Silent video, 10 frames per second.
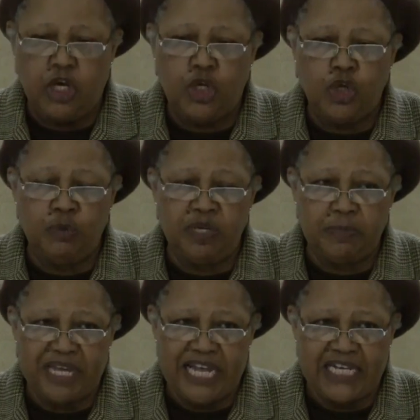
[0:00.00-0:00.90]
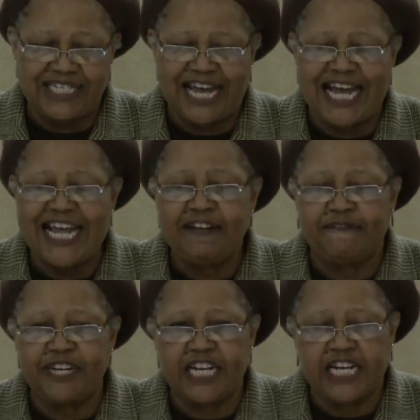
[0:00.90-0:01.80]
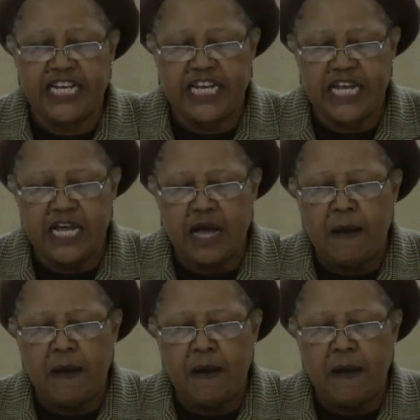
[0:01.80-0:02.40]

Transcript: Human beings are infinitely